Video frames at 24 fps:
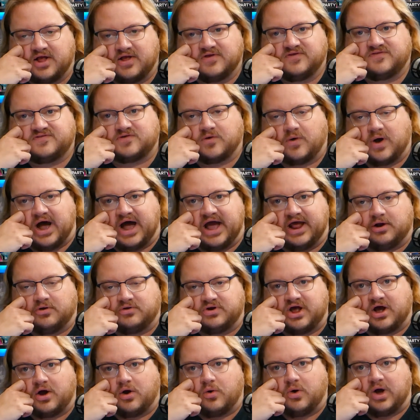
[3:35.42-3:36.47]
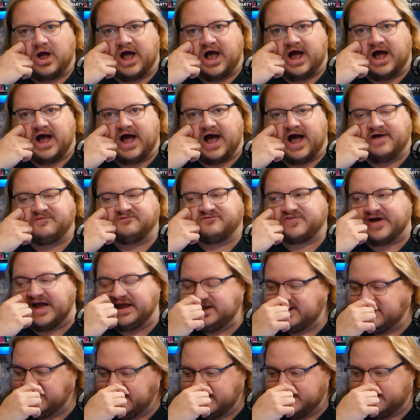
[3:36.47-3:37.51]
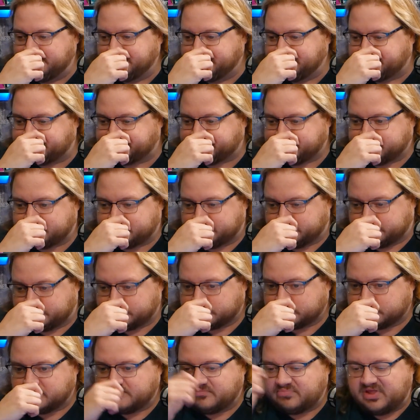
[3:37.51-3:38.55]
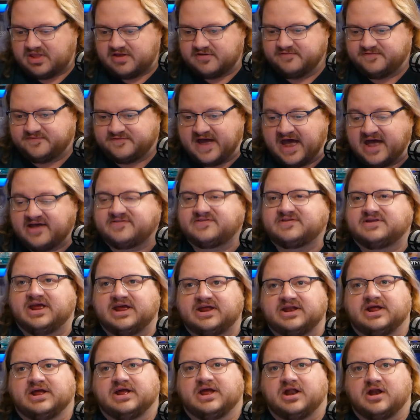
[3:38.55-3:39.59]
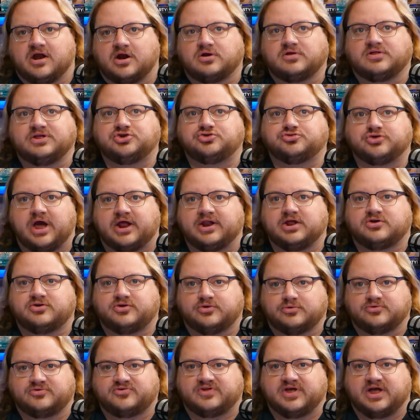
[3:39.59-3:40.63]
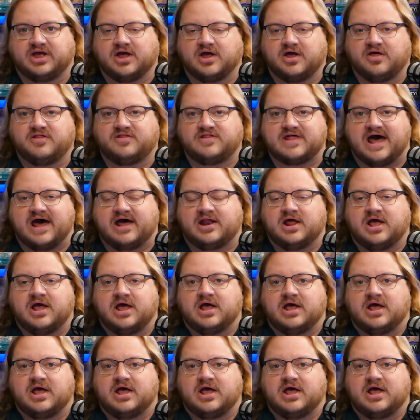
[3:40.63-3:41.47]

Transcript: So I don't know. I- I'm finding it fascinating and utterly dread inducing that